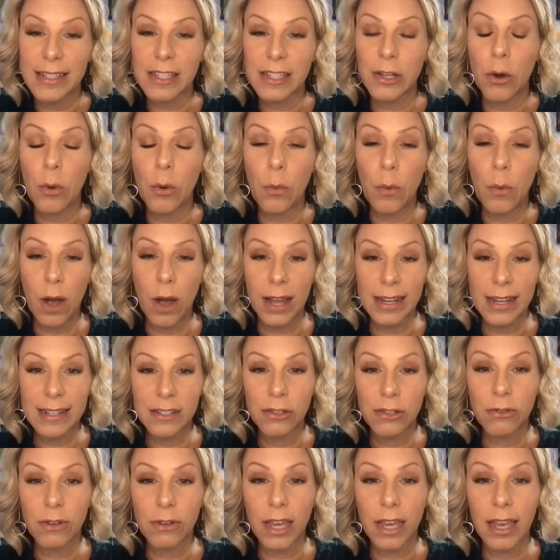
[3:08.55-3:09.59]
So one
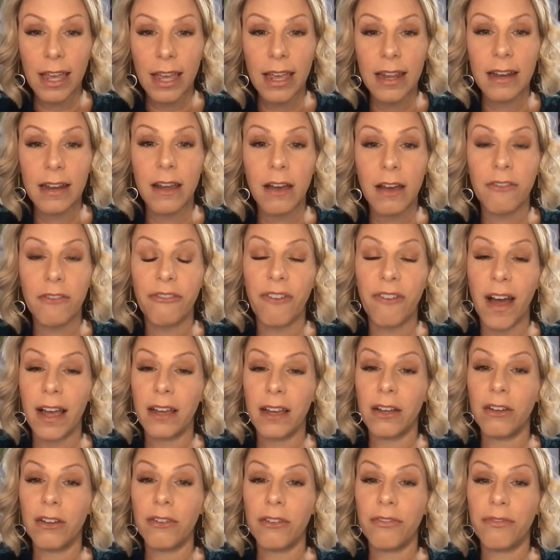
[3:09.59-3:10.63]
is you can
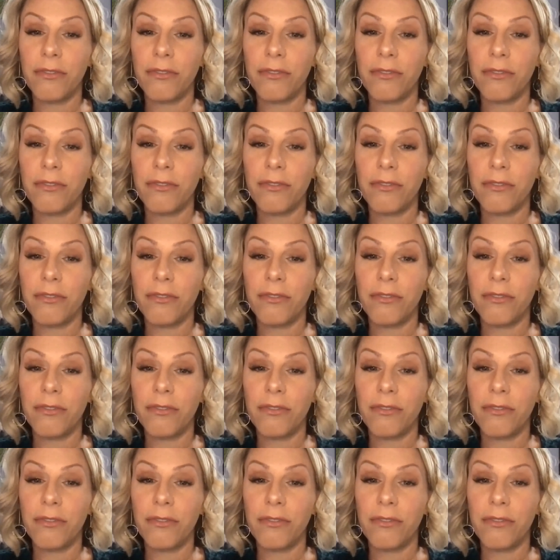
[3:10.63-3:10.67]
file